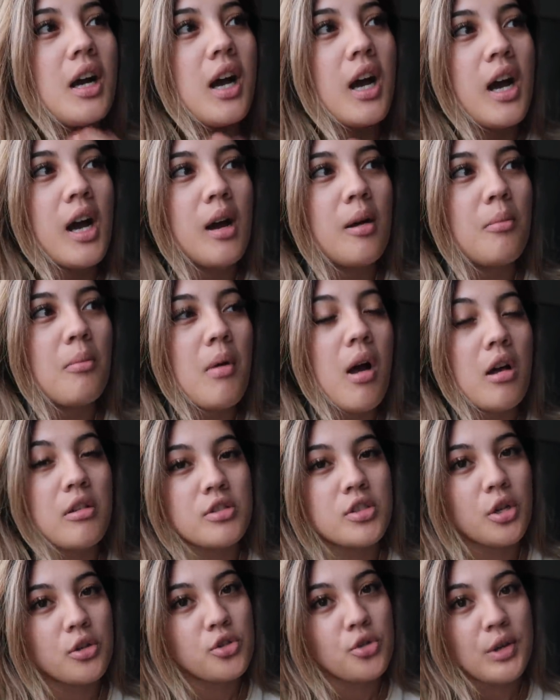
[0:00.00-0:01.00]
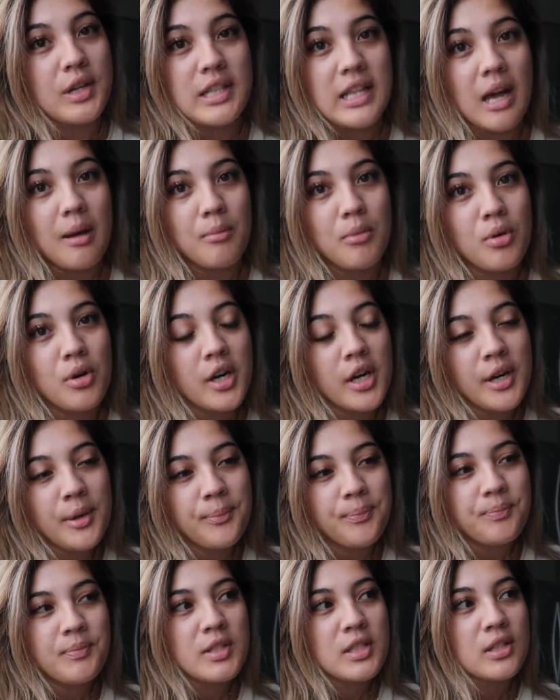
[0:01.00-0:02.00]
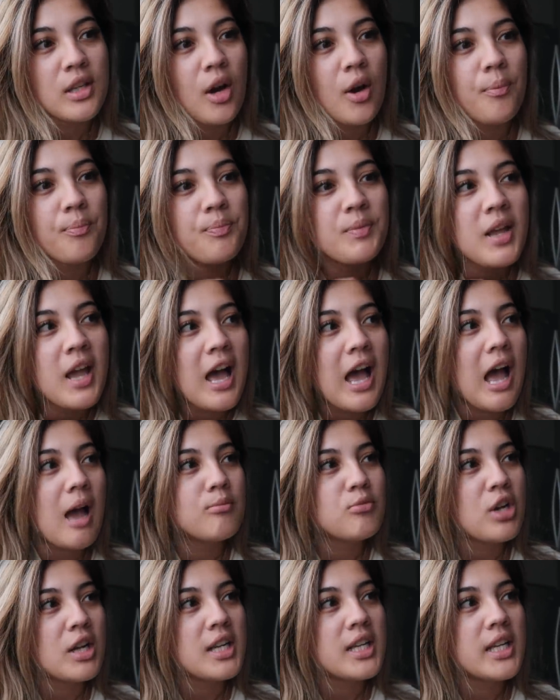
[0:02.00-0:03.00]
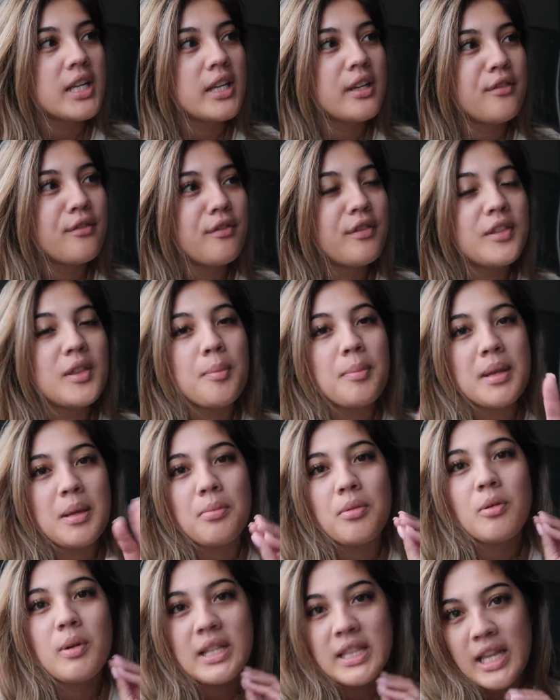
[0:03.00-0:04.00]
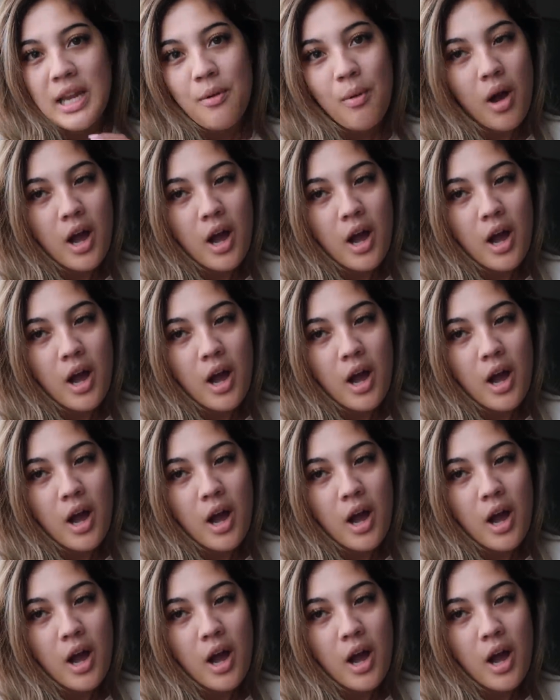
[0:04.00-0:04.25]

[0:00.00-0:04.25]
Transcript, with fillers: um, I'll start doing that more. So I'm trying to give the people what they